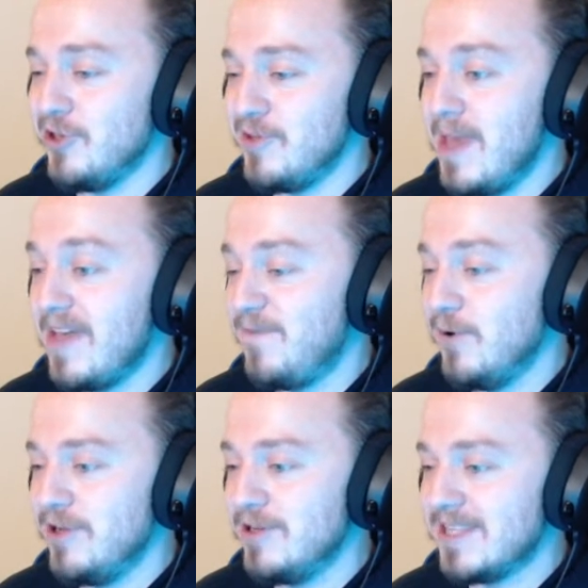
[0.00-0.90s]
can make
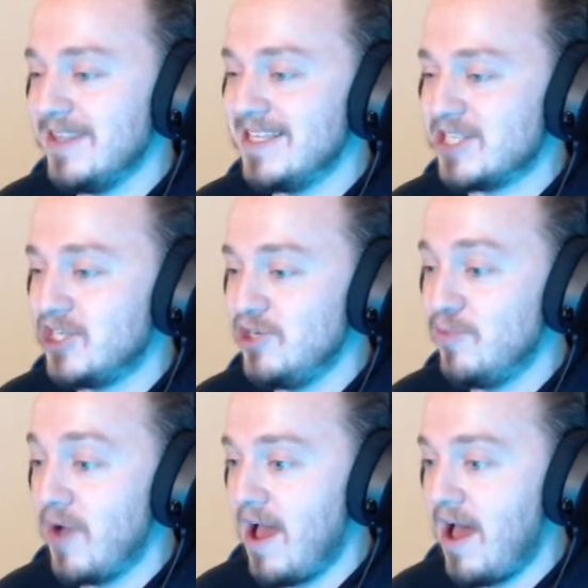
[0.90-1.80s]
full use of this too,
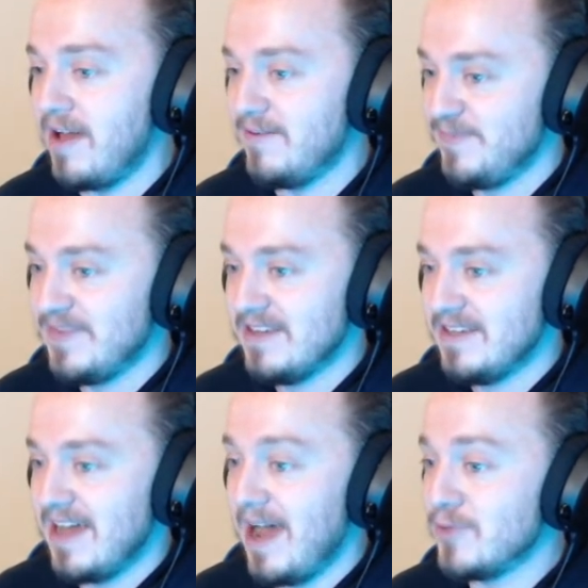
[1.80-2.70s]
bruh.
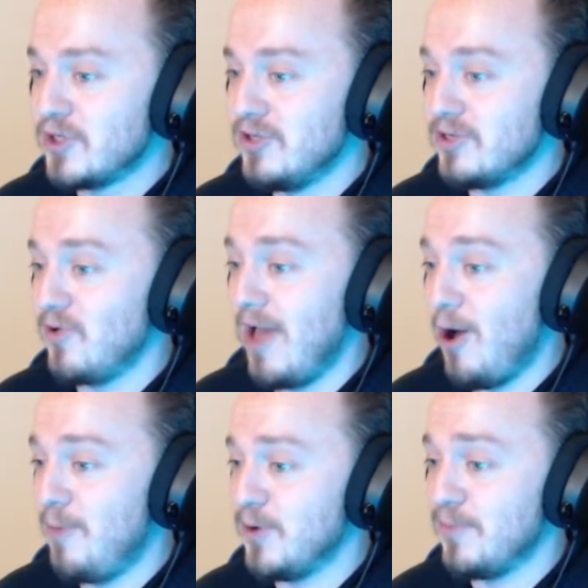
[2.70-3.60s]
I'm sure this will
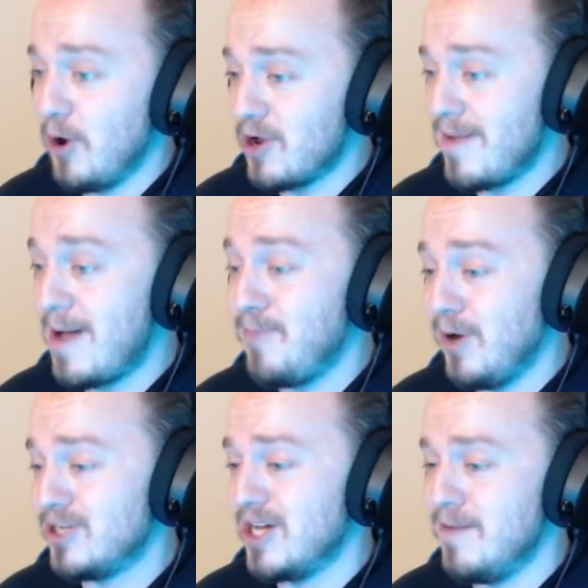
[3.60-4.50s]
help your Pokemon
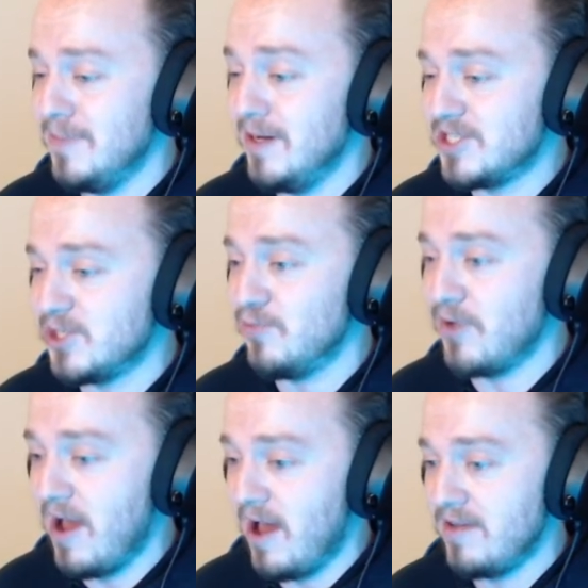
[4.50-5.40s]
bulk up muscle,
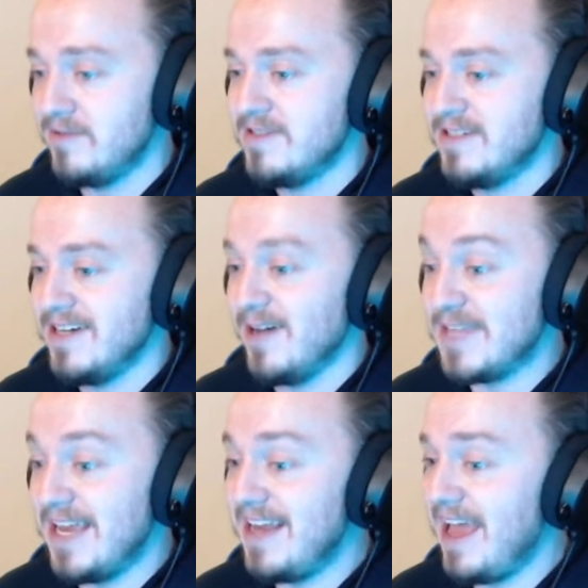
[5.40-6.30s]
bruh.
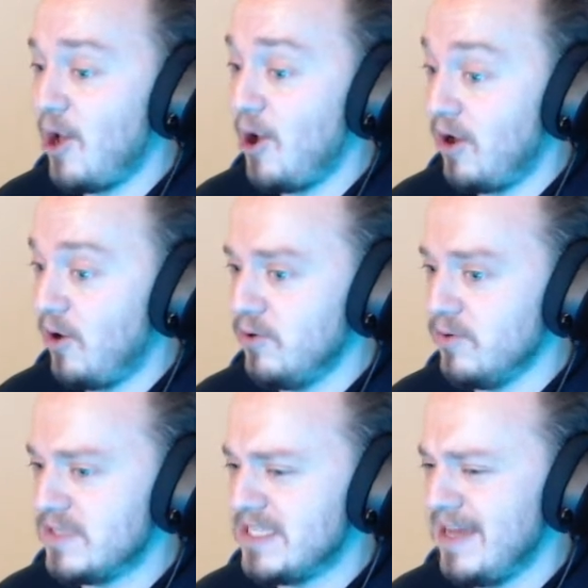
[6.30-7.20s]
Obtained,
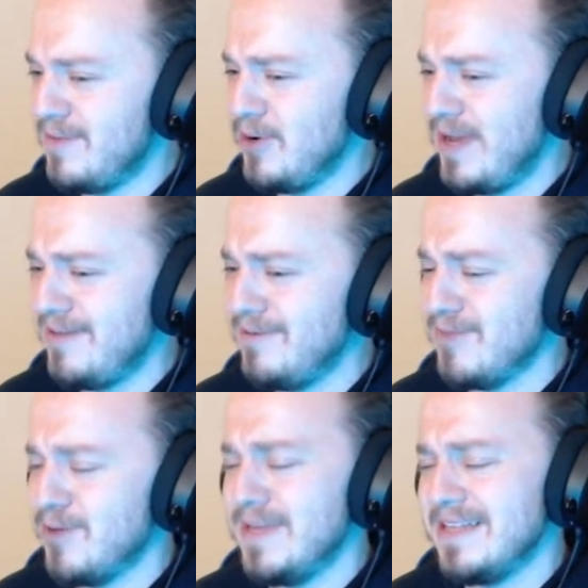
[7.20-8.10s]
oh, TM08
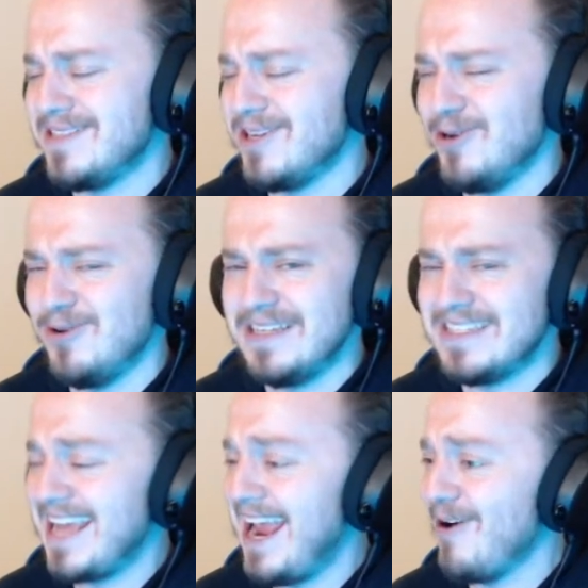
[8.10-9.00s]
Memento is
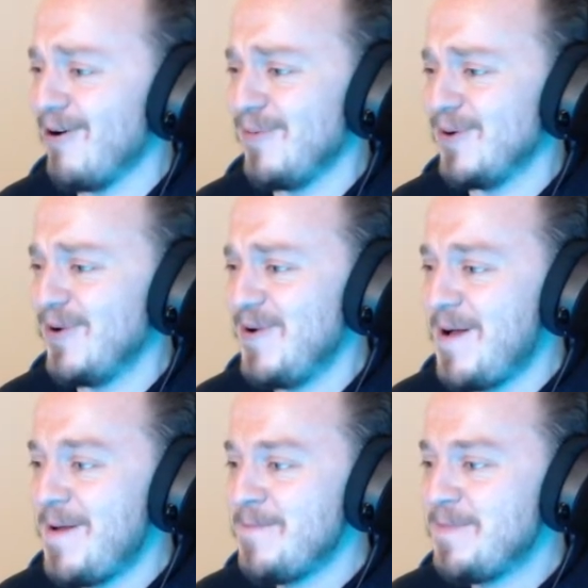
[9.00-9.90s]
terrible.
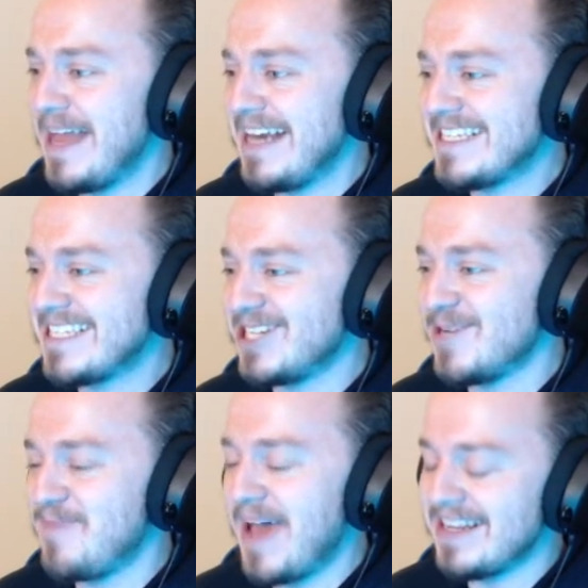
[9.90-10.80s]
That is such
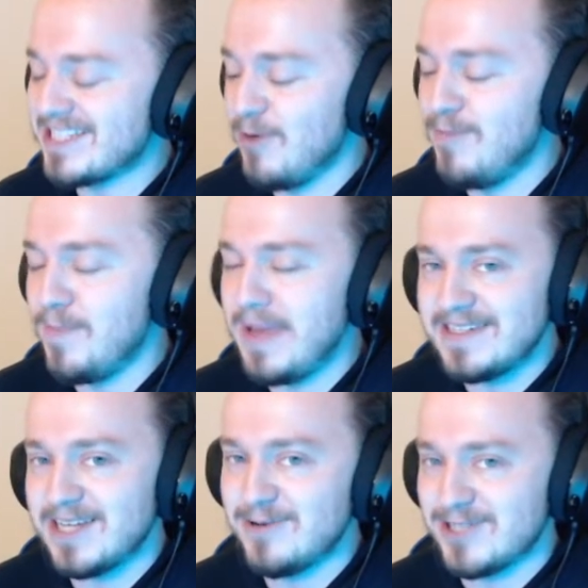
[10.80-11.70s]
a bet. So
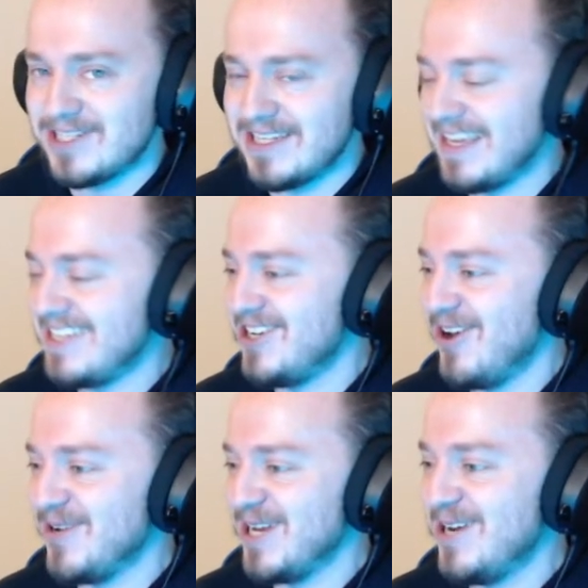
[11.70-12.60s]
Memento, just in case you
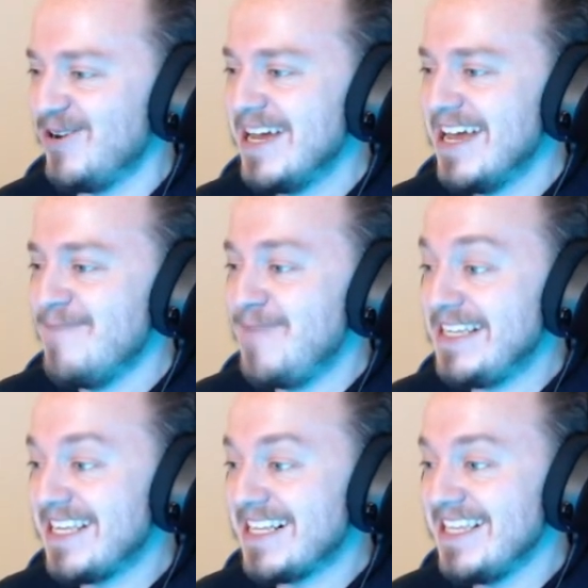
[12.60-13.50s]
don't know,
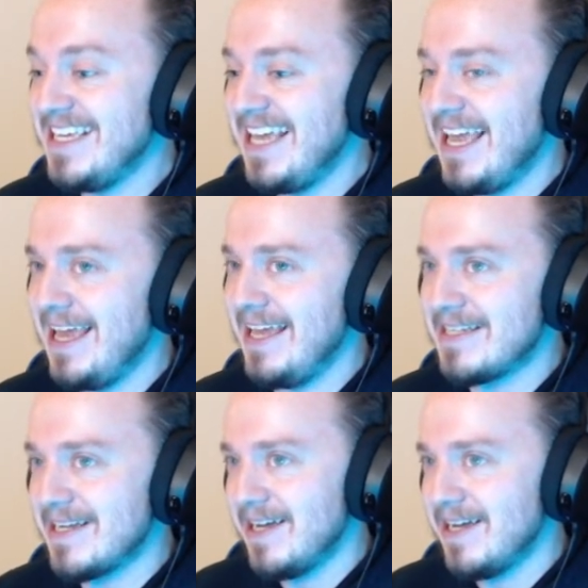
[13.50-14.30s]
basically it,